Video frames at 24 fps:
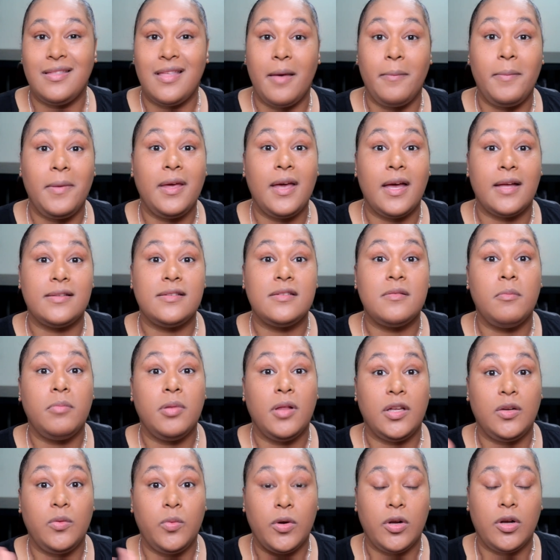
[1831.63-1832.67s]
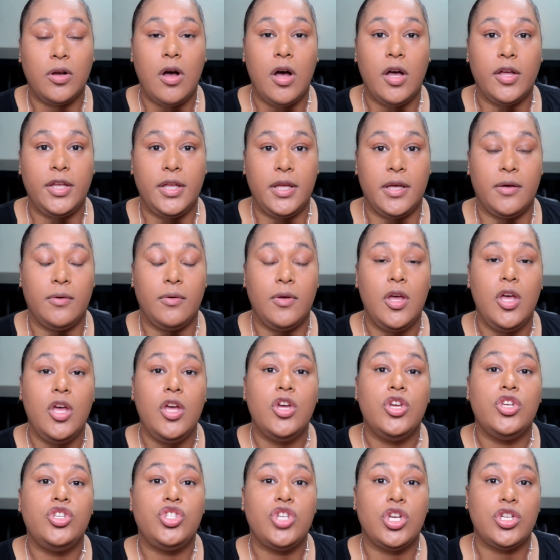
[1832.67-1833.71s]
let me get some blood work on you
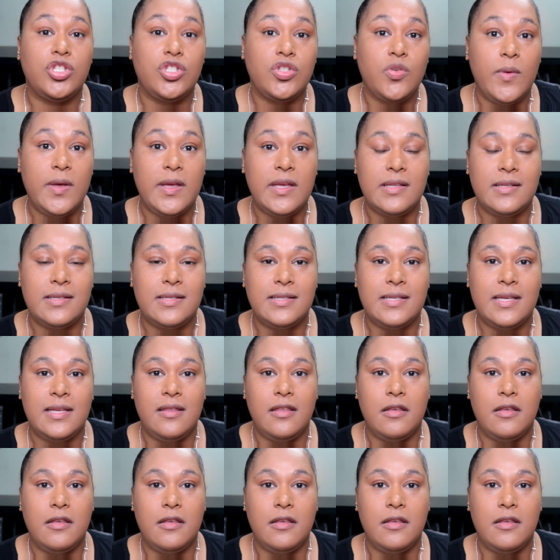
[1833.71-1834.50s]
just so we can see